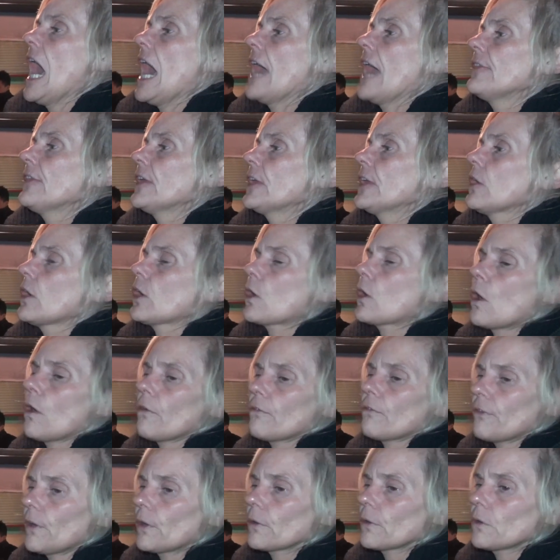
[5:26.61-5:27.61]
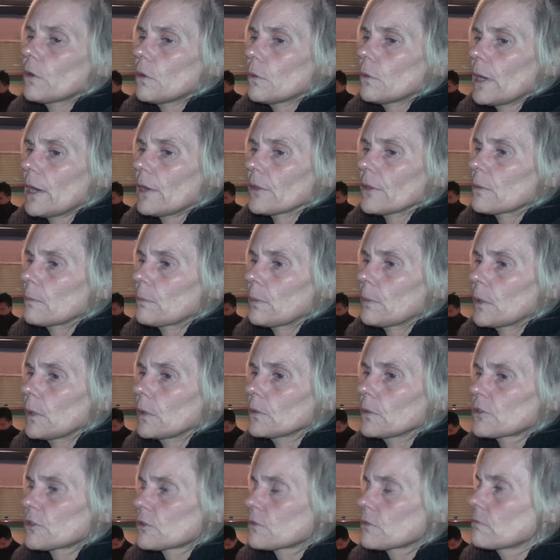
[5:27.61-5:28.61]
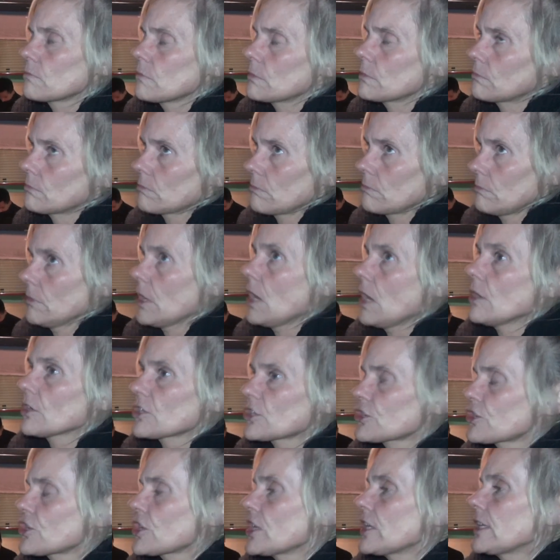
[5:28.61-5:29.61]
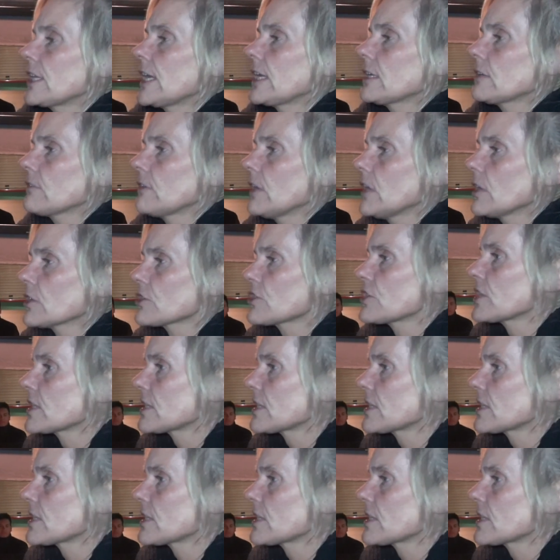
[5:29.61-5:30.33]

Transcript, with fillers: And then I got a phone call out of the blue last year, the end of last